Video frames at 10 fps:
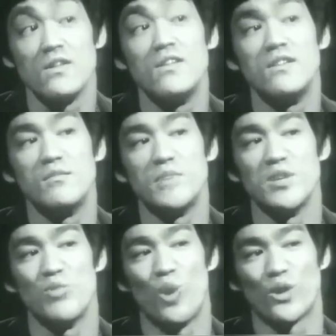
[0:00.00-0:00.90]
Be
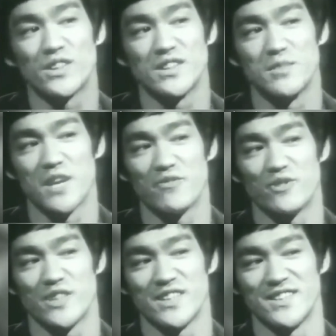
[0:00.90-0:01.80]
water, my
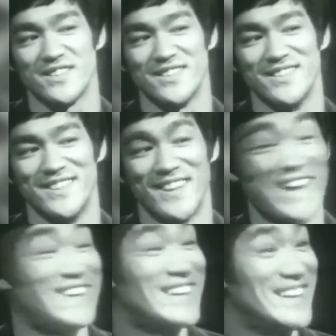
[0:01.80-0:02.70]
friend. Like
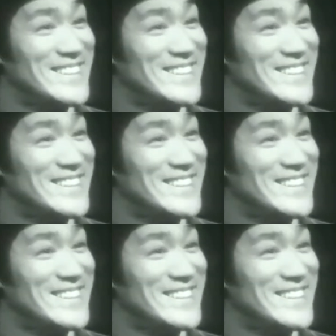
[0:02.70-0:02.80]
that, you see?